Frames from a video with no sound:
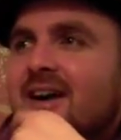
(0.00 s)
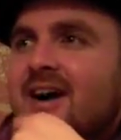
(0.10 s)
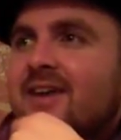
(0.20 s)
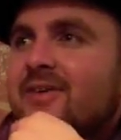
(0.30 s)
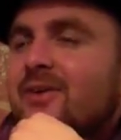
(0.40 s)

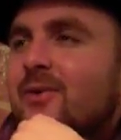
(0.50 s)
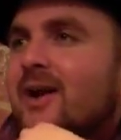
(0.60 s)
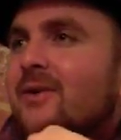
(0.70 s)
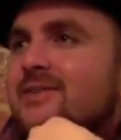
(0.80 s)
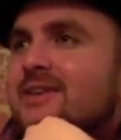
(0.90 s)
I don't know what
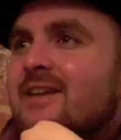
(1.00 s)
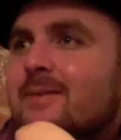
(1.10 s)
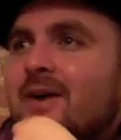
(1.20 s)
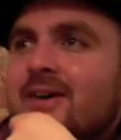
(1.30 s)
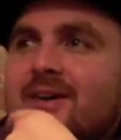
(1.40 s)
I was thinking
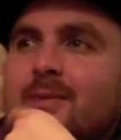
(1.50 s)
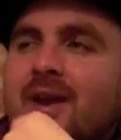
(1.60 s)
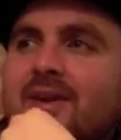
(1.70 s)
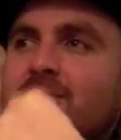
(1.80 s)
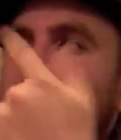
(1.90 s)
about him, but
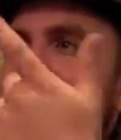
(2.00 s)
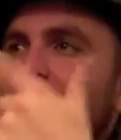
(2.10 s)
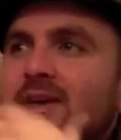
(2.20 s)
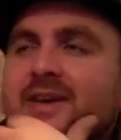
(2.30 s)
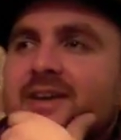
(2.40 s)
I knew that
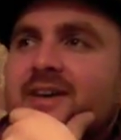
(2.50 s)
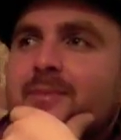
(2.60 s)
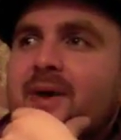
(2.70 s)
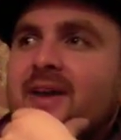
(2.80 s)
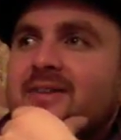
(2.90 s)
we could
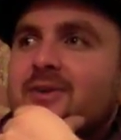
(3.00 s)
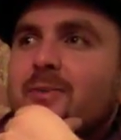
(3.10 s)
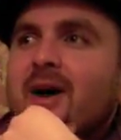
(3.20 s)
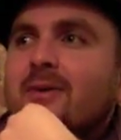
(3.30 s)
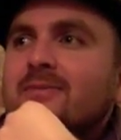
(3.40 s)
make a
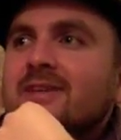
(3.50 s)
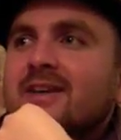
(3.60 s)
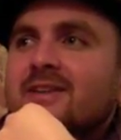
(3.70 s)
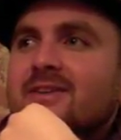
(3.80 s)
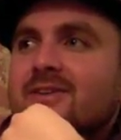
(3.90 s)
dope album
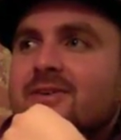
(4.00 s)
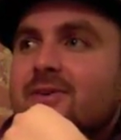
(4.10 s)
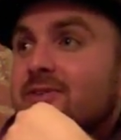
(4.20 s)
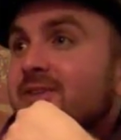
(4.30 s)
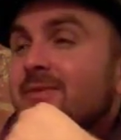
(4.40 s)
together or
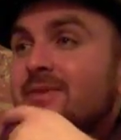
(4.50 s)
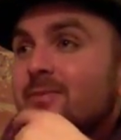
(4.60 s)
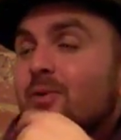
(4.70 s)
something,